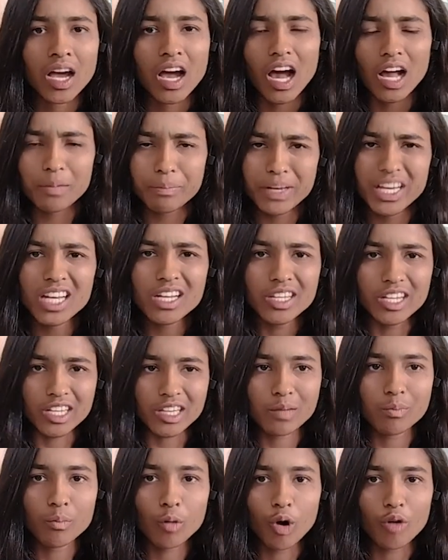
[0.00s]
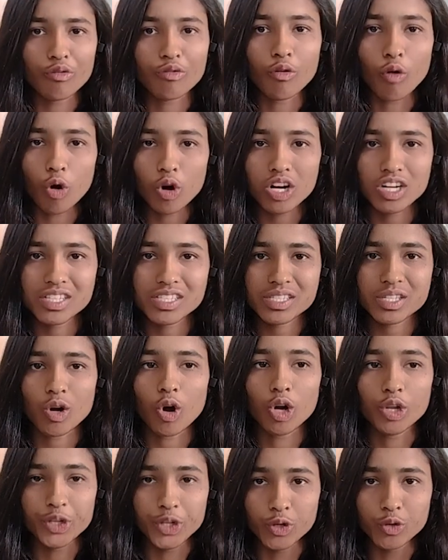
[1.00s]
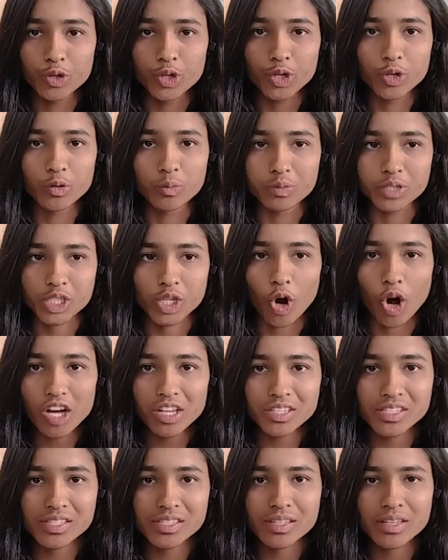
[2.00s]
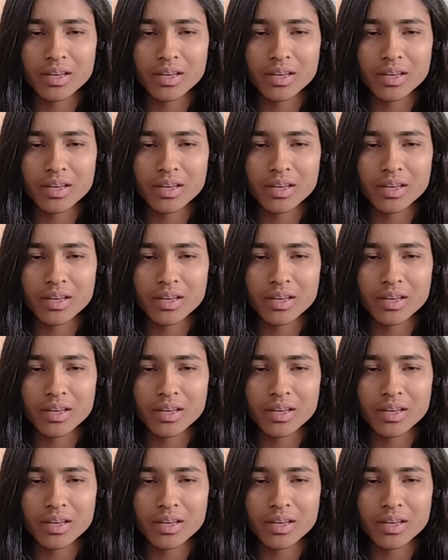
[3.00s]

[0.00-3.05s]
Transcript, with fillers: I'll be a little more focused on YouTube Shorts